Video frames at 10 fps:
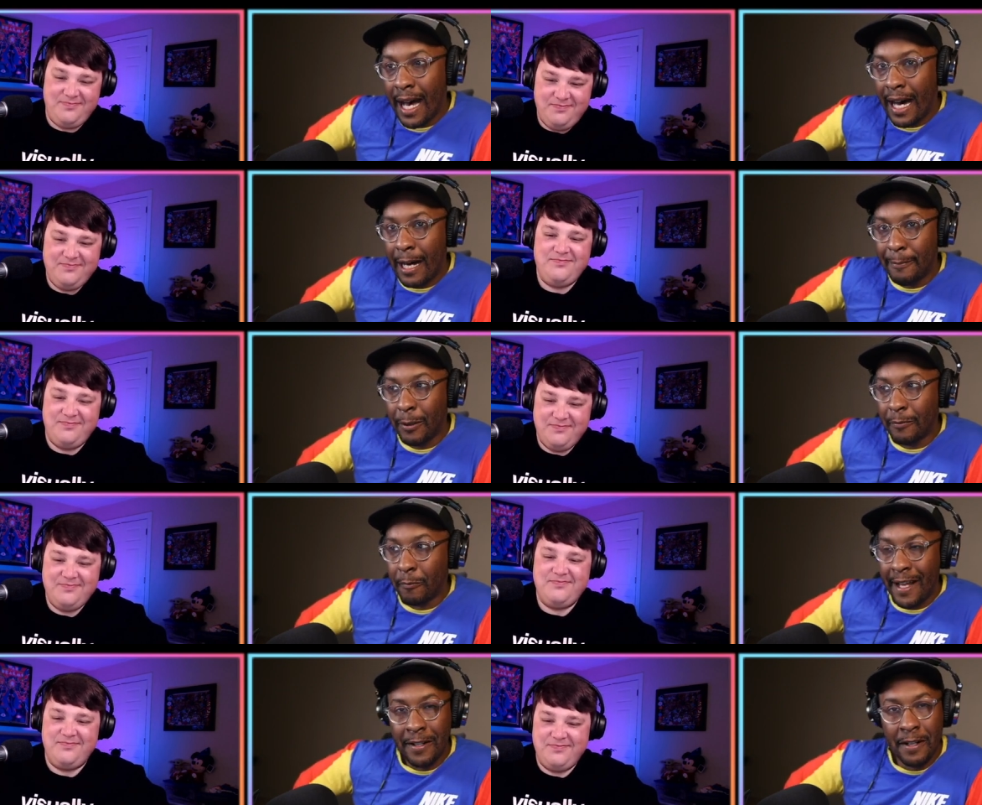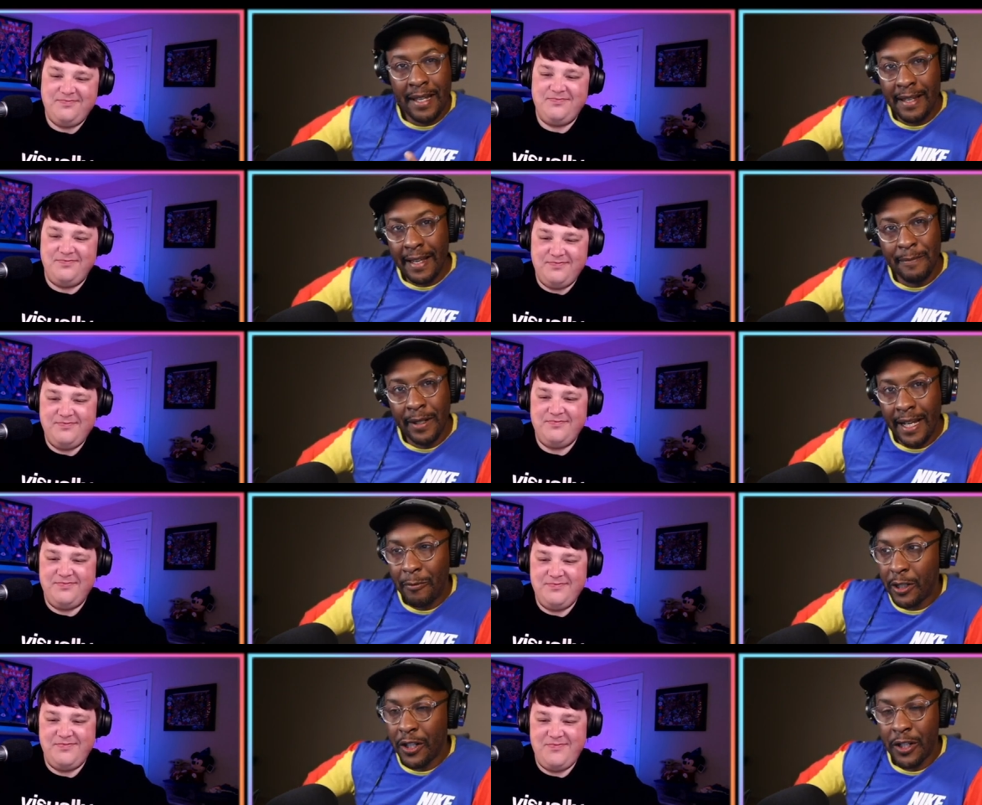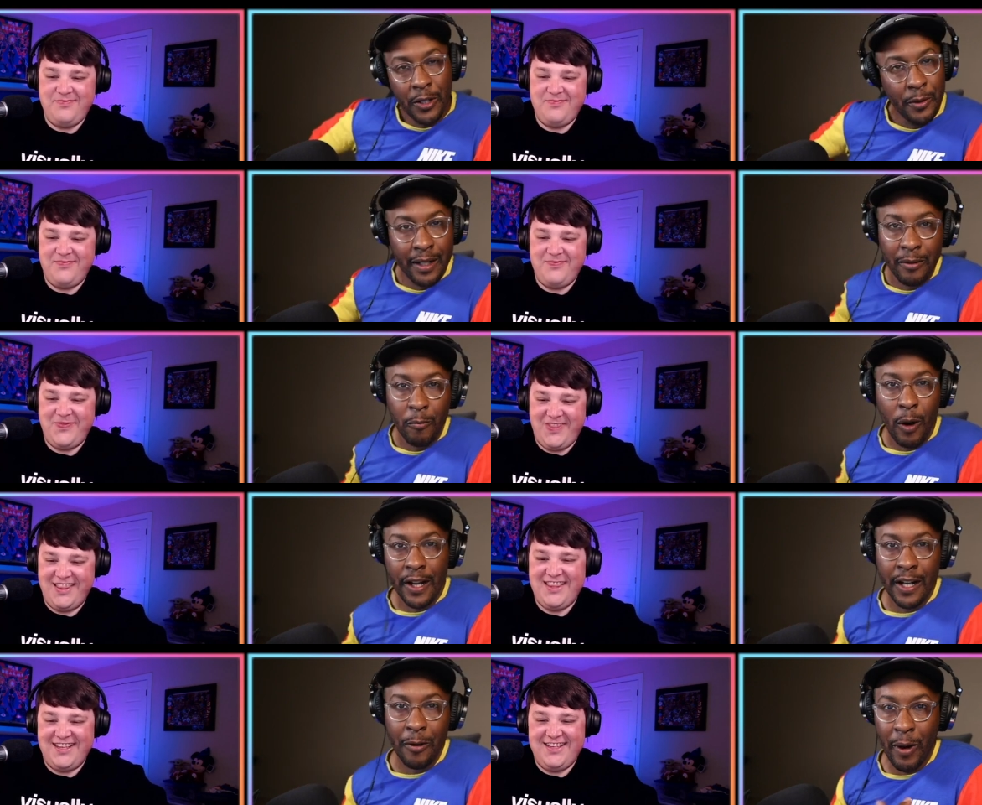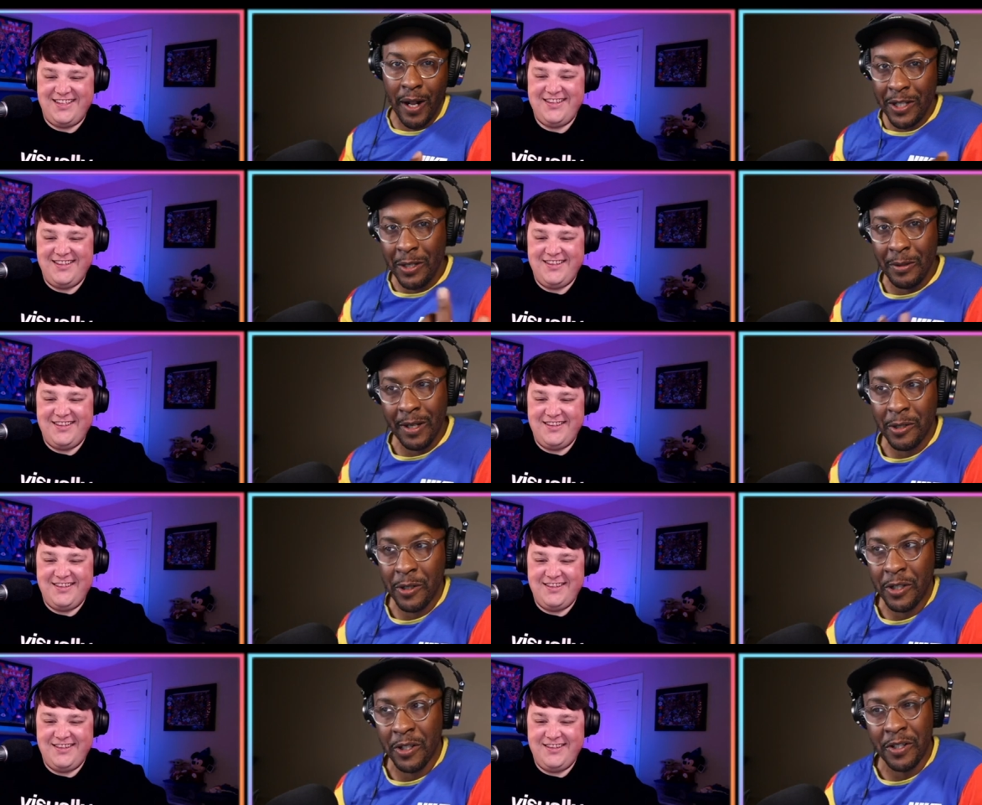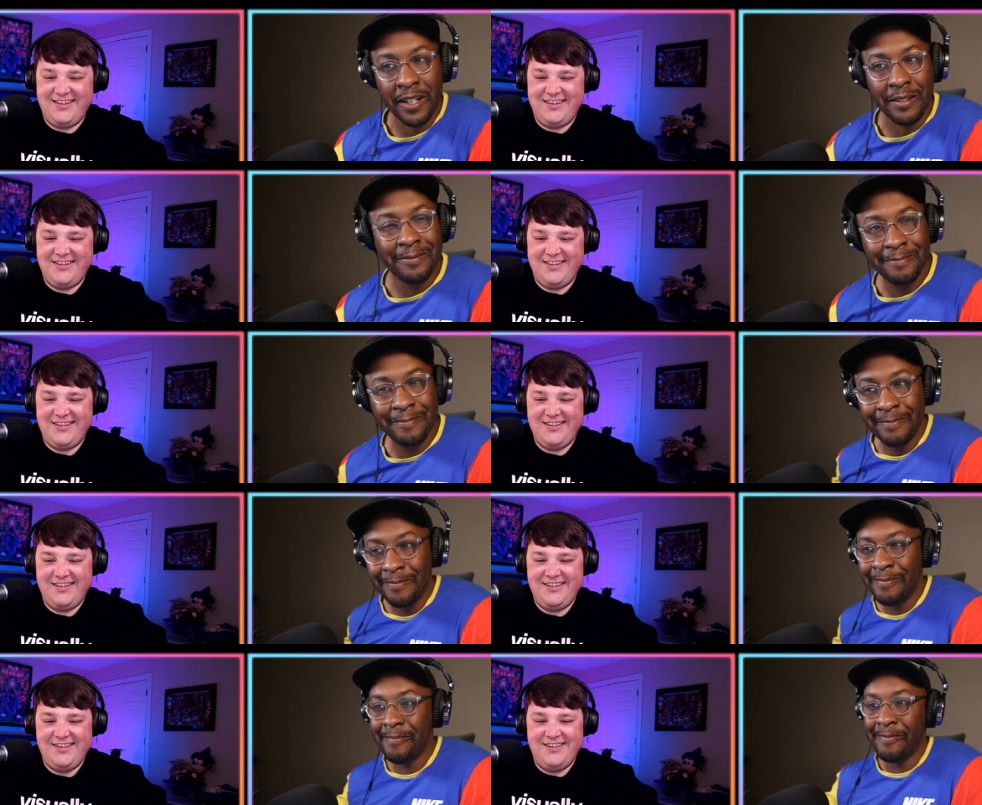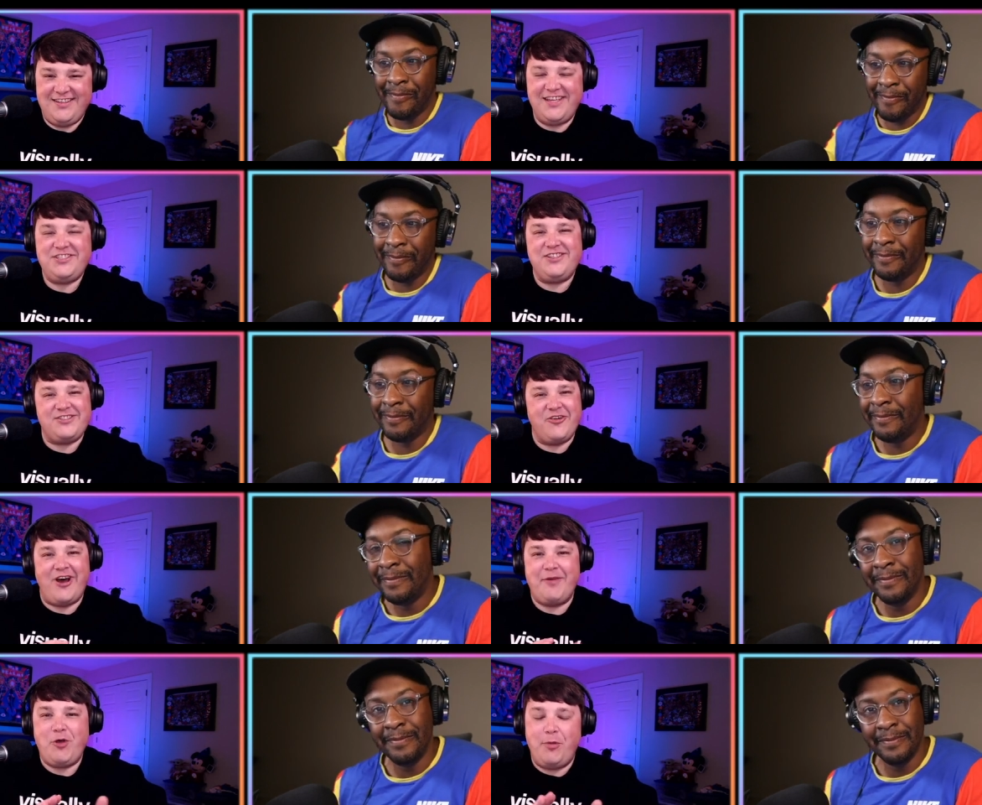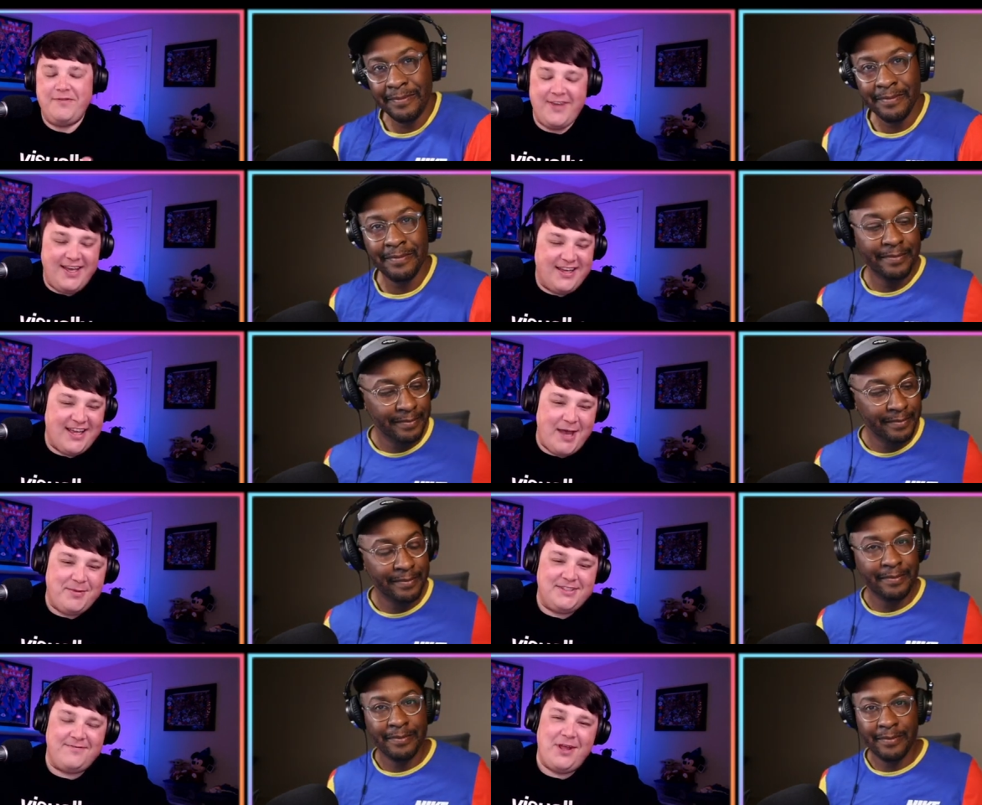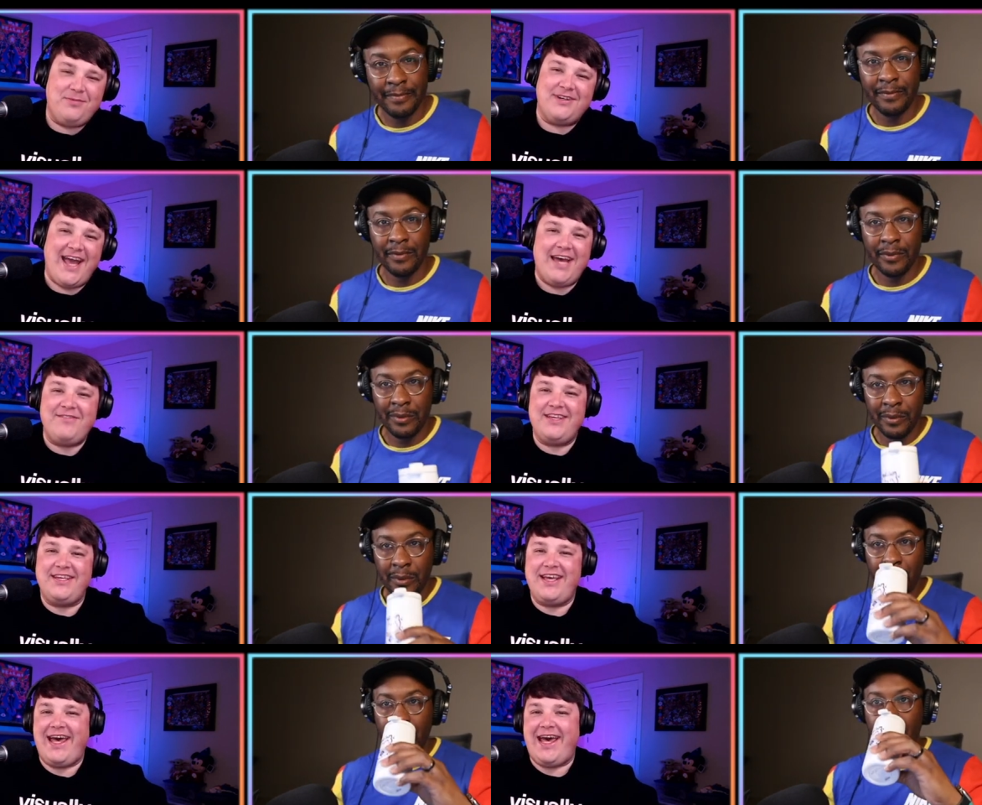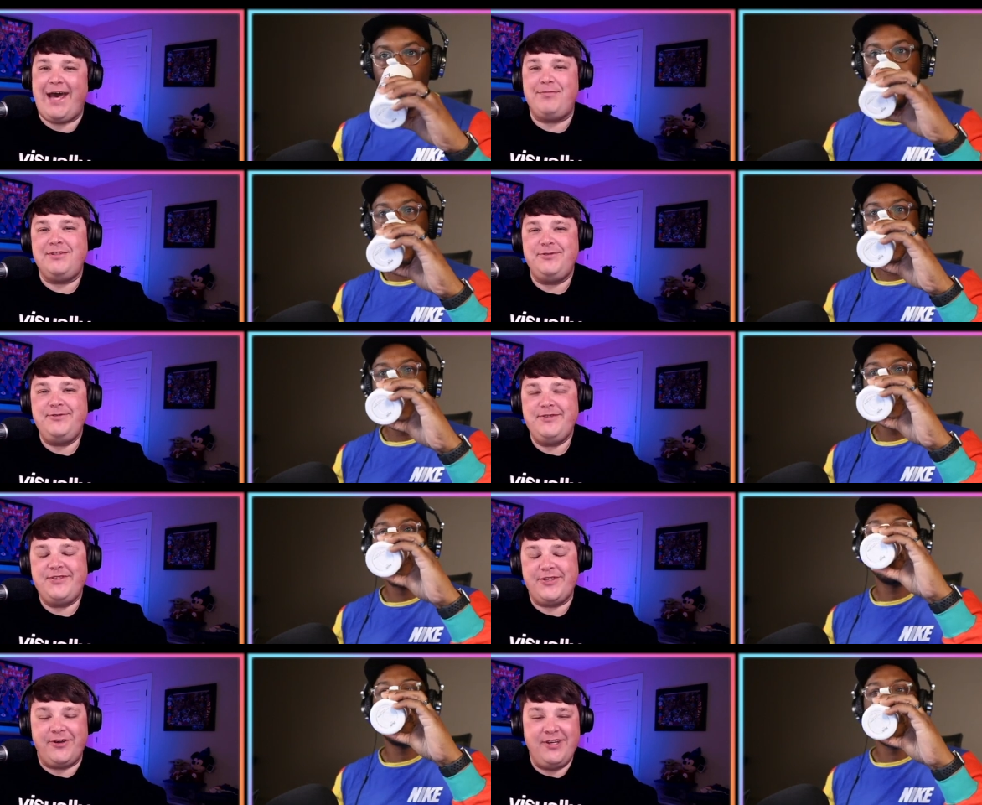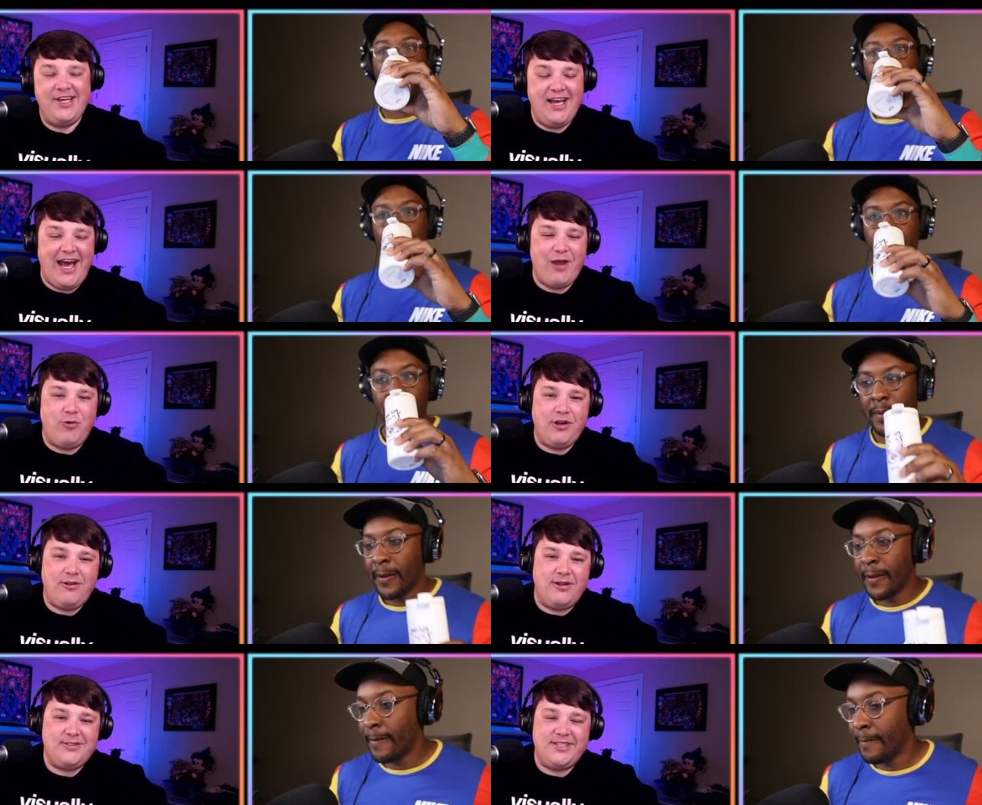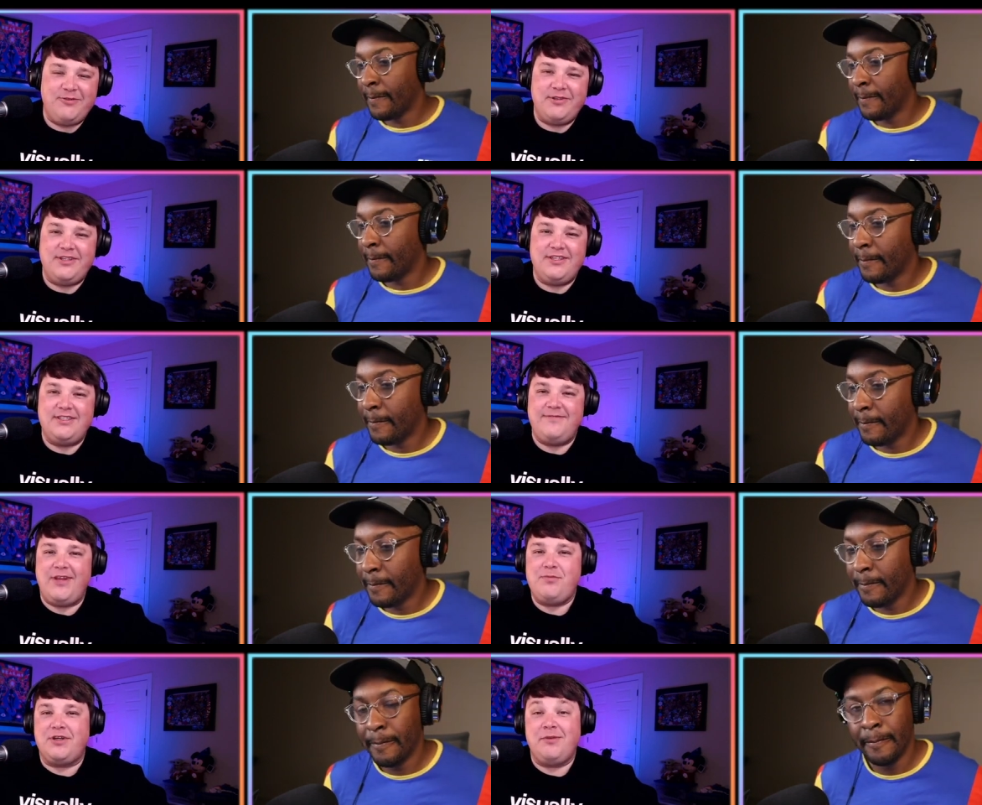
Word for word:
Speaker 1: Uh, but rather than me explain what you do and why you're here, why don't you introduce yourself?
Speaker 2: Yeah, sure. So I'm Colby Fayock. I'm a developer advocate at Applitools. So I work closely with the developer